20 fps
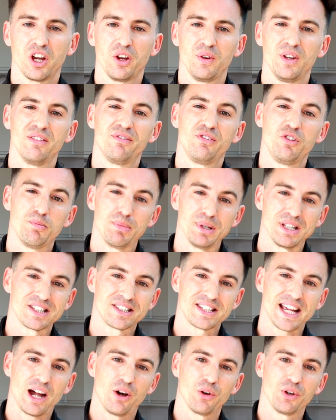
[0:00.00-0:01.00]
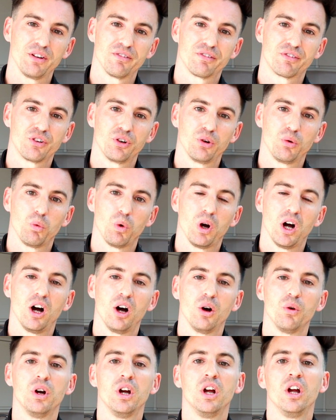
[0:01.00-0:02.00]
if you've been sat on it for a
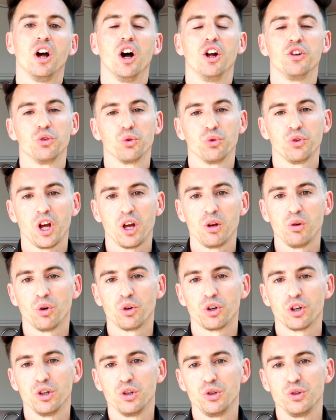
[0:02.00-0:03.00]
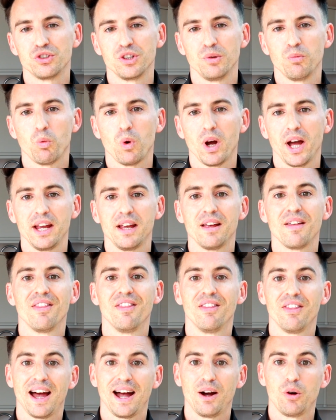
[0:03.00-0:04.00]
while and you're no longer losing weight,
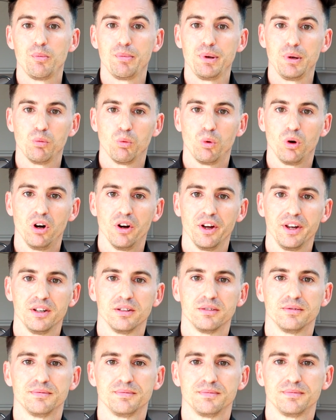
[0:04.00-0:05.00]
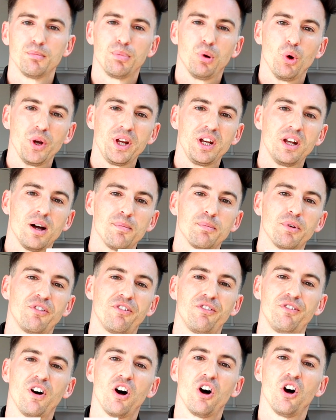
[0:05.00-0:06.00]
that will be why. Point number
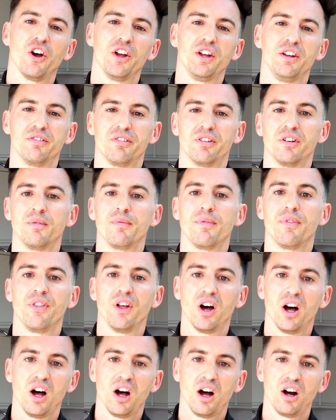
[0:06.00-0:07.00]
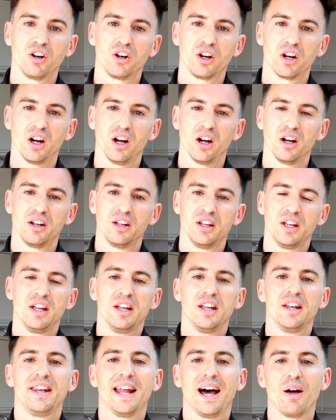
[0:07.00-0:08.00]
5, the hunger.
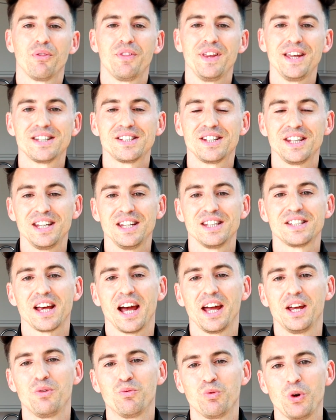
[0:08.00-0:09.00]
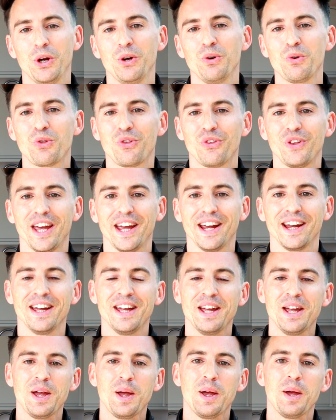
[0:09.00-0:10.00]
Now, this is a real thing.
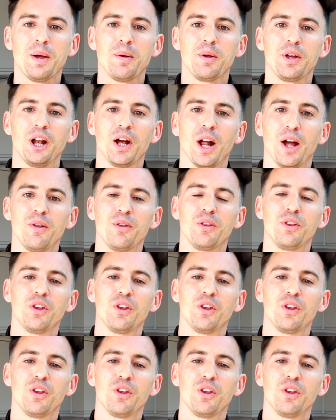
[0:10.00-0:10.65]
You know,